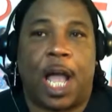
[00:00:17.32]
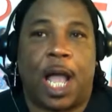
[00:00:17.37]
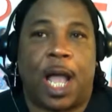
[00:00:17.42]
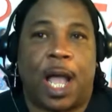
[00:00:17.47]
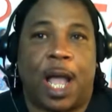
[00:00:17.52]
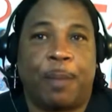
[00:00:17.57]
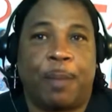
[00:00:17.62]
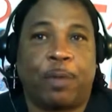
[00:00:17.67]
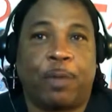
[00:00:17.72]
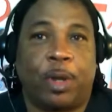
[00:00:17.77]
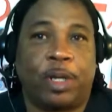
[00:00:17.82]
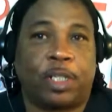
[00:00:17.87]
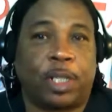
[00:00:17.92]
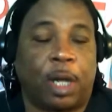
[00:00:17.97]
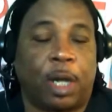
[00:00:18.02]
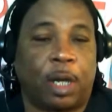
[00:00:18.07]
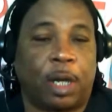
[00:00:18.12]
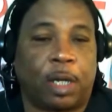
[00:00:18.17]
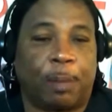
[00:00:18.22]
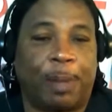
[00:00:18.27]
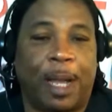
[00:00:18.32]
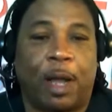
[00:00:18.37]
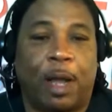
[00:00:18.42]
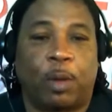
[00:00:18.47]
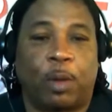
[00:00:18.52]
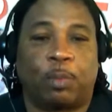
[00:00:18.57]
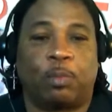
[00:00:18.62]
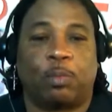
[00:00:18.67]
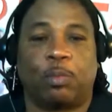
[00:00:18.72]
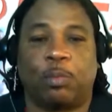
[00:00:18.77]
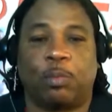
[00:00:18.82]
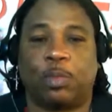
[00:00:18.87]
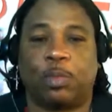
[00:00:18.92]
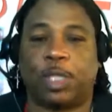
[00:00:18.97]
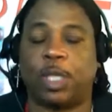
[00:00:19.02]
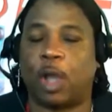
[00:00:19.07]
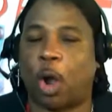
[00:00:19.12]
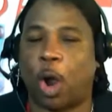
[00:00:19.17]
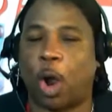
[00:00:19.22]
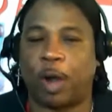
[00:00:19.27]
I'm going to talk about
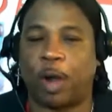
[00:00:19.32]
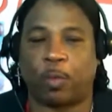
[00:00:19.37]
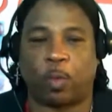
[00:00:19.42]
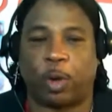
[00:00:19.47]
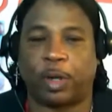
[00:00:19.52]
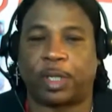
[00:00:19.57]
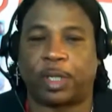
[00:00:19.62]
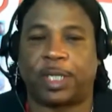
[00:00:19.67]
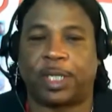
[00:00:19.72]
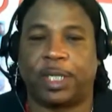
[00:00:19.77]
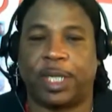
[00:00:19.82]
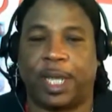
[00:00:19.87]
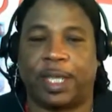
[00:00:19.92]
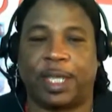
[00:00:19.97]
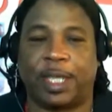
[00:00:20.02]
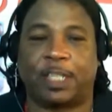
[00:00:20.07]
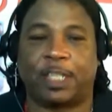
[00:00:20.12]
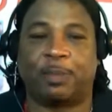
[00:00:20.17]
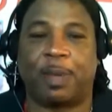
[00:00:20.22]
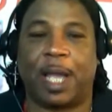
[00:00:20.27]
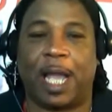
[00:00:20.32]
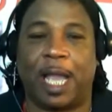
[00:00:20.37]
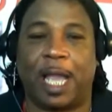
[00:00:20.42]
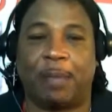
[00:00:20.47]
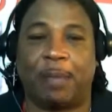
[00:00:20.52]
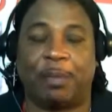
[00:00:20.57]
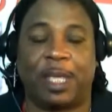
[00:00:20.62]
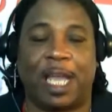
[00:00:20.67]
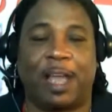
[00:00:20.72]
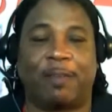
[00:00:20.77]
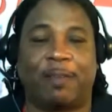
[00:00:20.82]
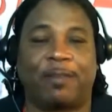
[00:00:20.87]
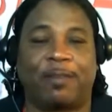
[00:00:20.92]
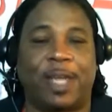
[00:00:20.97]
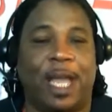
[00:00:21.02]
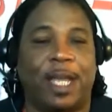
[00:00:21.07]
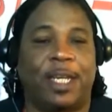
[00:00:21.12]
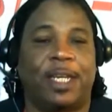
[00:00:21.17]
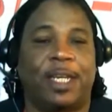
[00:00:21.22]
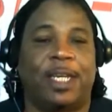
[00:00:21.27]
the artwork today that's behind me. I've
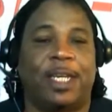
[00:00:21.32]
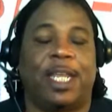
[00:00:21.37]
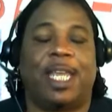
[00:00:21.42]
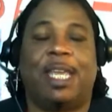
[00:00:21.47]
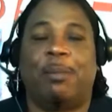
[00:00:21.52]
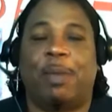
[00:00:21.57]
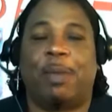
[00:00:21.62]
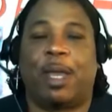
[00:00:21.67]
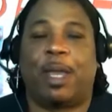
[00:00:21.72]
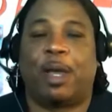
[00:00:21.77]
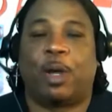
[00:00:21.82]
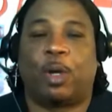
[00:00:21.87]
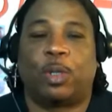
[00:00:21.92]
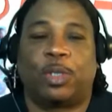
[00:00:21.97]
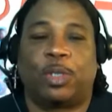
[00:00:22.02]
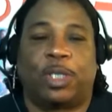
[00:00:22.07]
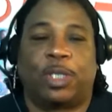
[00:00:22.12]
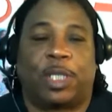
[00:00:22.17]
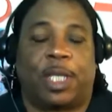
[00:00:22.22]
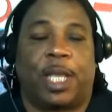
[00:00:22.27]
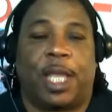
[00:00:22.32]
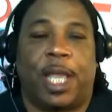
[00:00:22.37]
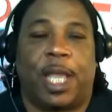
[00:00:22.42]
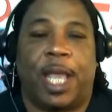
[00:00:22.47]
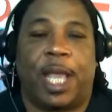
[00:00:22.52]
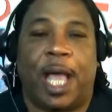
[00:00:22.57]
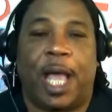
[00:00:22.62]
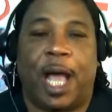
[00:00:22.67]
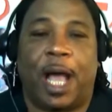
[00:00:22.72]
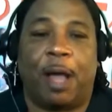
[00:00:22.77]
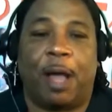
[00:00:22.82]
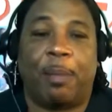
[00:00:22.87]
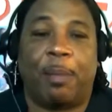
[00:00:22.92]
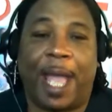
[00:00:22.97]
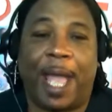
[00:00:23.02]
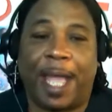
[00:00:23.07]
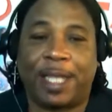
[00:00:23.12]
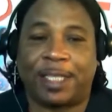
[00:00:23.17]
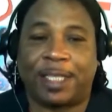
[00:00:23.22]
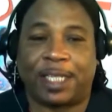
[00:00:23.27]
gotten emails
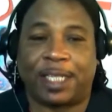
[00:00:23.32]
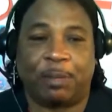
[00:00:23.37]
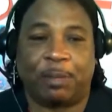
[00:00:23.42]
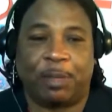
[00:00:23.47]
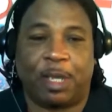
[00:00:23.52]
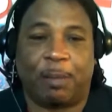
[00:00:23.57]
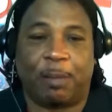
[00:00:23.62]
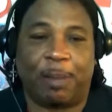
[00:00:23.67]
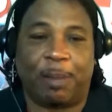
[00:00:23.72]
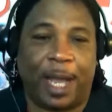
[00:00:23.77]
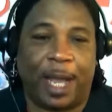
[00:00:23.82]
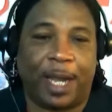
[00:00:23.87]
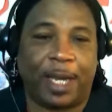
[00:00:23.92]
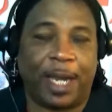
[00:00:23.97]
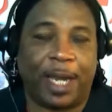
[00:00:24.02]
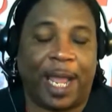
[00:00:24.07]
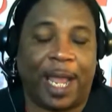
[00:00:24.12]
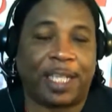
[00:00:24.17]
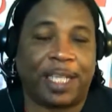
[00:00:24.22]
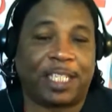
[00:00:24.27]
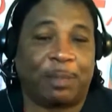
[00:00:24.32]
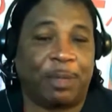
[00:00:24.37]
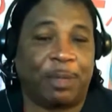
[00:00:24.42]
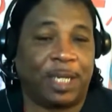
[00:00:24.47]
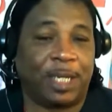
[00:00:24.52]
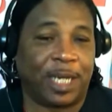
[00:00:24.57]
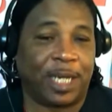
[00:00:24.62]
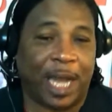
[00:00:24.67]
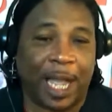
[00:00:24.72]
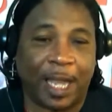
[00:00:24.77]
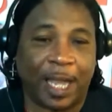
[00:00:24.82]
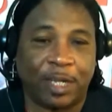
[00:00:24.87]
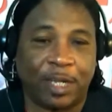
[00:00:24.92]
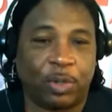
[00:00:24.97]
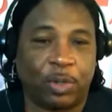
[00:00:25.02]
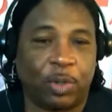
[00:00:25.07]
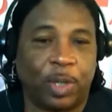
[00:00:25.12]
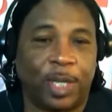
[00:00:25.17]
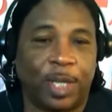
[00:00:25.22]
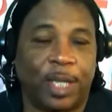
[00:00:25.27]
asking me about it, asking me did I
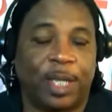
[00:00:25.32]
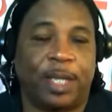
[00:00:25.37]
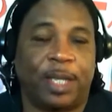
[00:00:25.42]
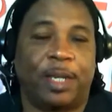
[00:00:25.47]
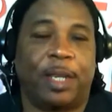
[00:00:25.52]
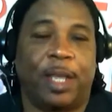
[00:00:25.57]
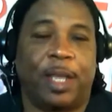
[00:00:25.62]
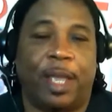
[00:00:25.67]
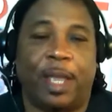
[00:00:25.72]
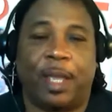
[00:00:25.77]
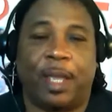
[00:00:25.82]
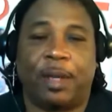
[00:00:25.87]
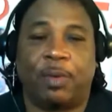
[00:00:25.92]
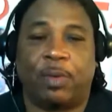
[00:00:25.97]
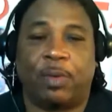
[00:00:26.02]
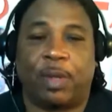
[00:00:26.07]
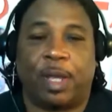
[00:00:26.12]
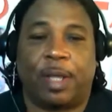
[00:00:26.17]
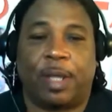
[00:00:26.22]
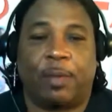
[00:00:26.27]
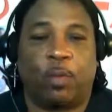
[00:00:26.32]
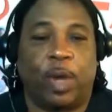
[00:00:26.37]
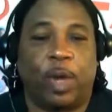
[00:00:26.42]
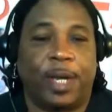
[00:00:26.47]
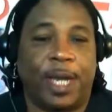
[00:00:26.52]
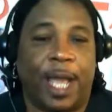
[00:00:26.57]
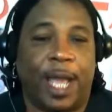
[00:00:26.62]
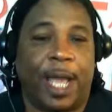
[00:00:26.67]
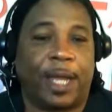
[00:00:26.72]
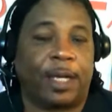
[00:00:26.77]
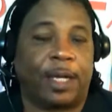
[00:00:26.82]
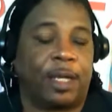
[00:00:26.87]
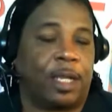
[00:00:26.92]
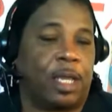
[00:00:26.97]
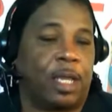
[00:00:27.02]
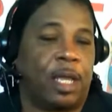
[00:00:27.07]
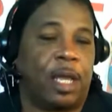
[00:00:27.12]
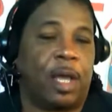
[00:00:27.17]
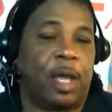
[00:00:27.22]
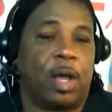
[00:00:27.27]
do it and whatnot.
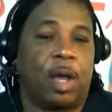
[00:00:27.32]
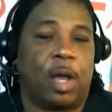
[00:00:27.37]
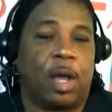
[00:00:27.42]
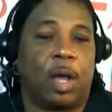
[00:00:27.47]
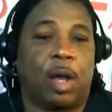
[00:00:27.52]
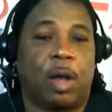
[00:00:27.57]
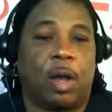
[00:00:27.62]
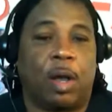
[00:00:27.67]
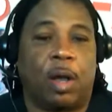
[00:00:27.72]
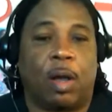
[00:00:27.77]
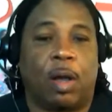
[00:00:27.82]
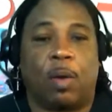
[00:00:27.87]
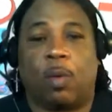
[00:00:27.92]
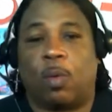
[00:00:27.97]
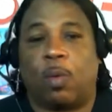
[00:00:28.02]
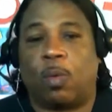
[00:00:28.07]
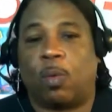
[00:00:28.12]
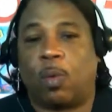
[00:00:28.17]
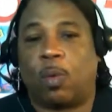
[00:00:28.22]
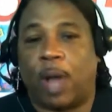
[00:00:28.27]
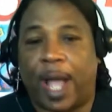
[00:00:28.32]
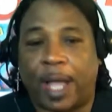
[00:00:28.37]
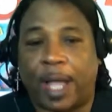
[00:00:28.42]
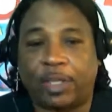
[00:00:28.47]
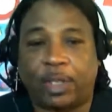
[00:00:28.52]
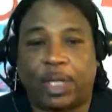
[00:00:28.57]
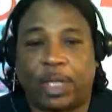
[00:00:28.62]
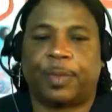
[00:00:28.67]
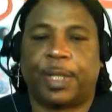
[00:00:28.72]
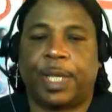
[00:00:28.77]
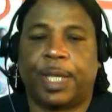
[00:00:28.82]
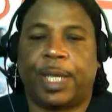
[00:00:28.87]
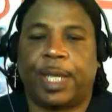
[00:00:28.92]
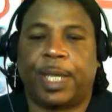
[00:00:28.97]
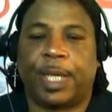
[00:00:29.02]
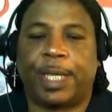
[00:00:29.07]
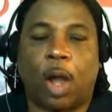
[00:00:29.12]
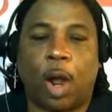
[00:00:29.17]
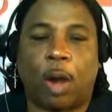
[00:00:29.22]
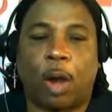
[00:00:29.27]
Well, actually,
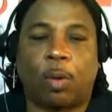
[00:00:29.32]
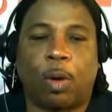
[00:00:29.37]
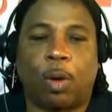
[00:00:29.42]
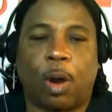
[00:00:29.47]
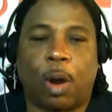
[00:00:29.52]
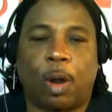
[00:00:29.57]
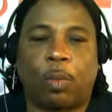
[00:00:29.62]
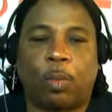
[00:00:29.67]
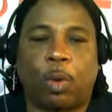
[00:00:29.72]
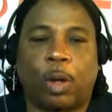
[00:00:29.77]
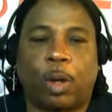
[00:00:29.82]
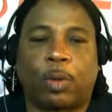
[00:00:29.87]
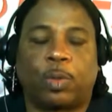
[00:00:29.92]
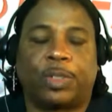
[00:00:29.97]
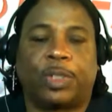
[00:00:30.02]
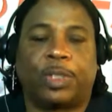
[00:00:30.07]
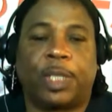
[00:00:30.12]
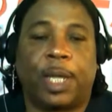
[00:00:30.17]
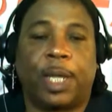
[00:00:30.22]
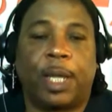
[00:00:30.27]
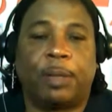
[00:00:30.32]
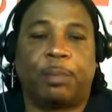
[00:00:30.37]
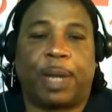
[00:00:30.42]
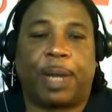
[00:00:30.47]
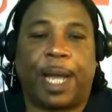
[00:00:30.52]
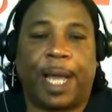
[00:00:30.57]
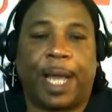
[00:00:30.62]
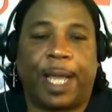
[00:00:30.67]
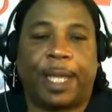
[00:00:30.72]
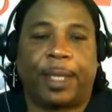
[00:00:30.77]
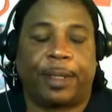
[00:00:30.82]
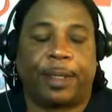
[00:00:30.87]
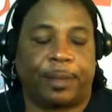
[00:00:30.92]
this artwork was done by